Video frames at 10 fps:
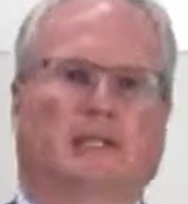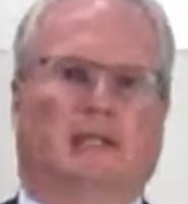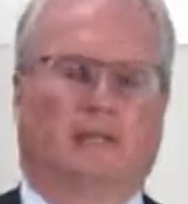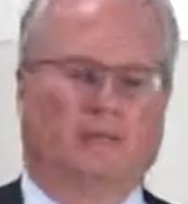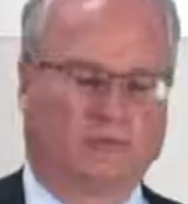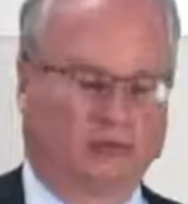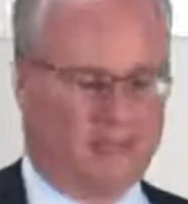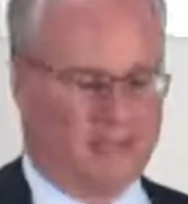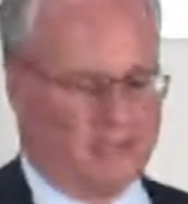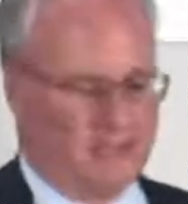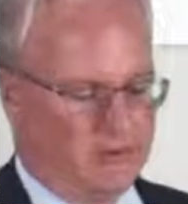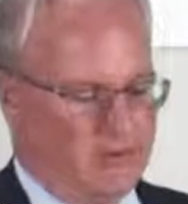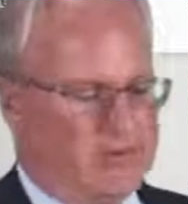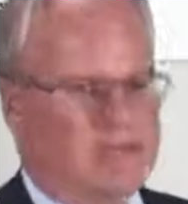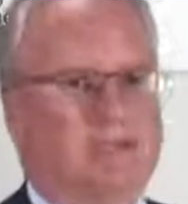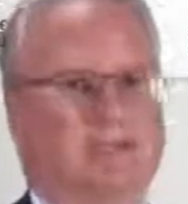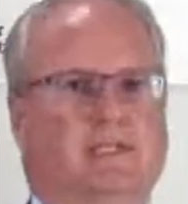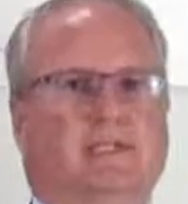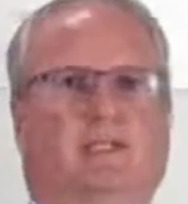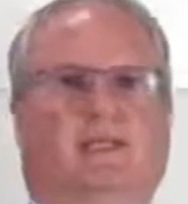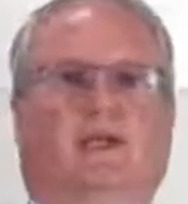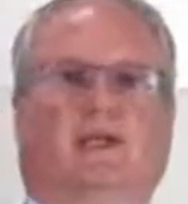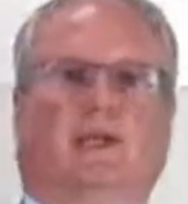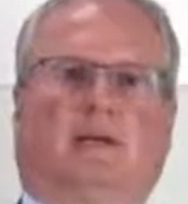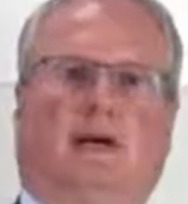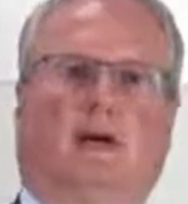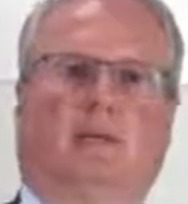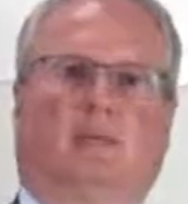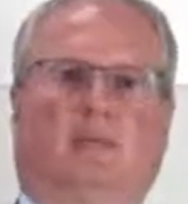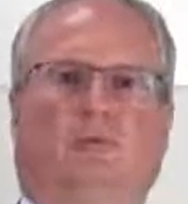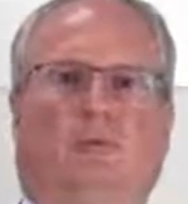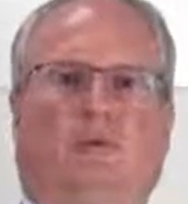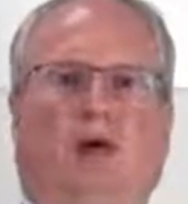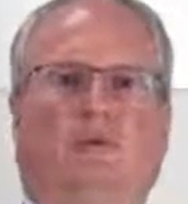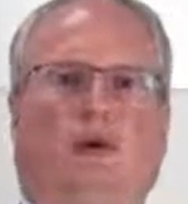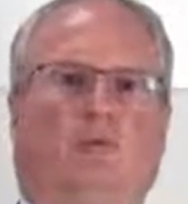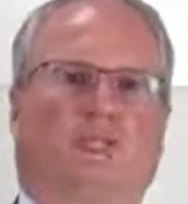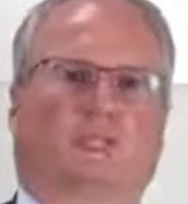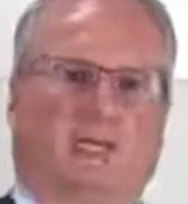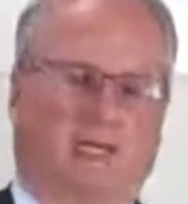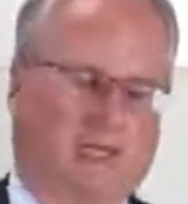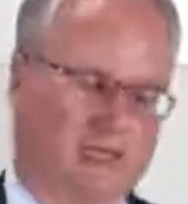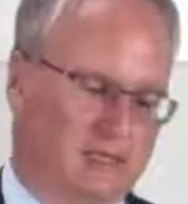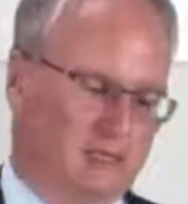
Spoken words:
And of course, in recent years, cloud computing, cloud hosting,